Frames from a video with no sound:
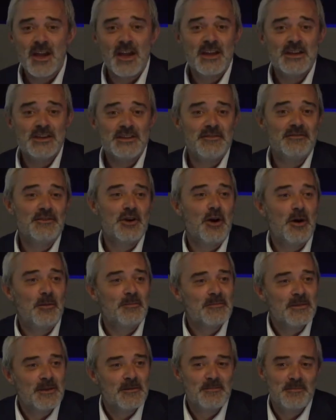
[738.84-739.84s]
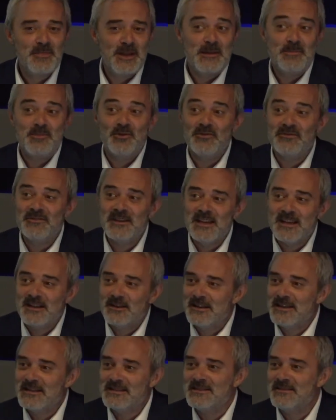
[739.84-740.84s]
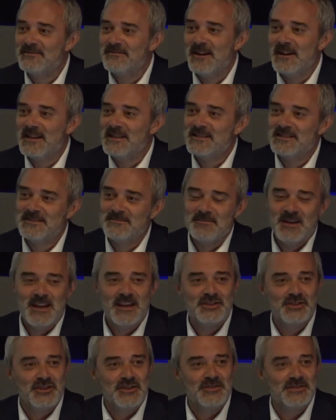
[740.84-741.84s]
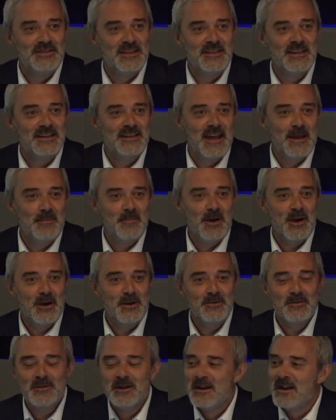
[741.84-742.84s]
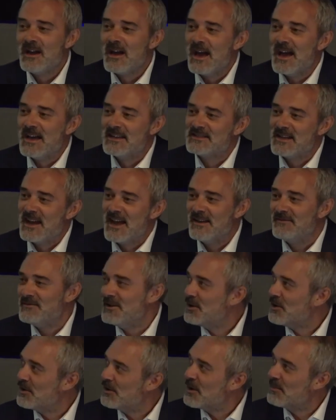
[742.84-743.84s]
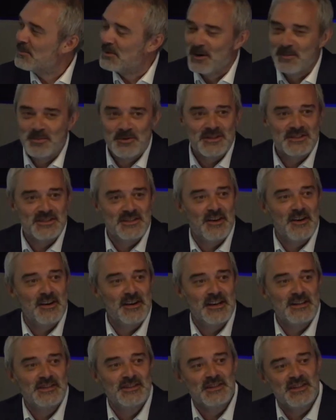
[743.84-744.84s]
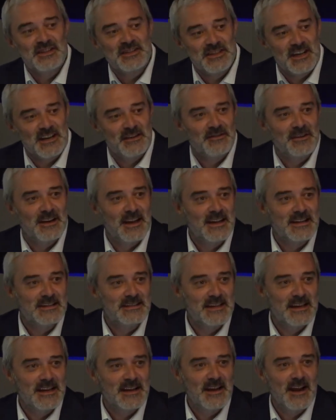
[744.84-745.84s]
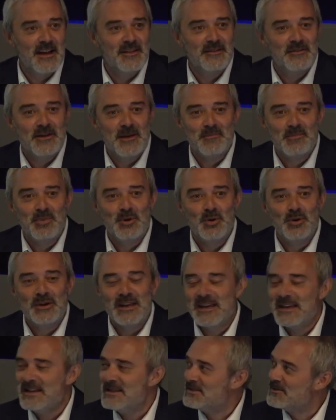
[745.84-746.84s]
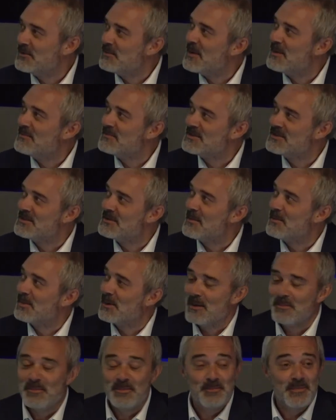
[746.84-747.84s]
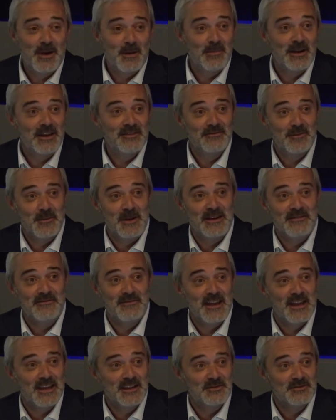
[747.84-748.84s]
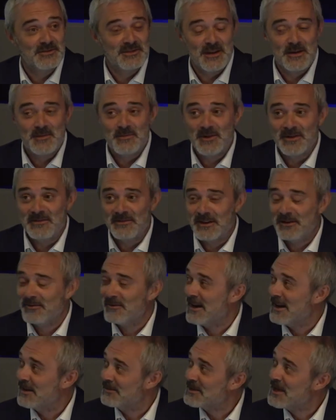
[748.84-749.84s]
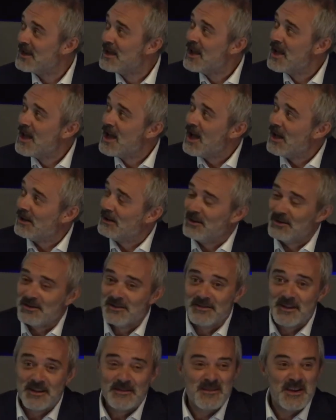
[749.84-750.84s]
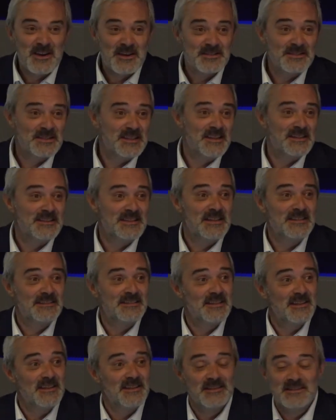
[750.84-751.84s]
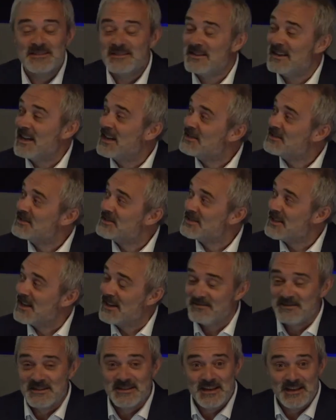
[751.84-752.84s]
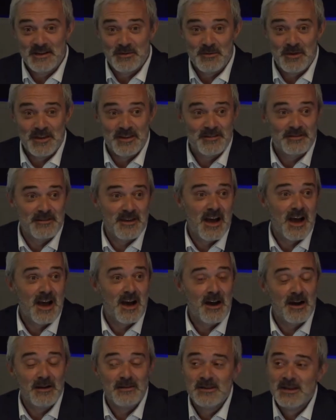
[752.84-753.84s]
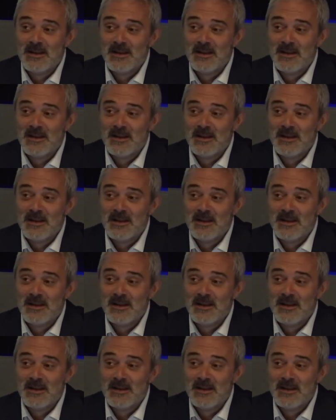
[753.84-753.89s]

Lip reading: You've got people-vehicle interface issues in the depot, so have you got the appropriate signage? Are you segregating other employees or members of the public from any vehicles that are moving around? A lot of the nastiest incidents the HSE have to deal with are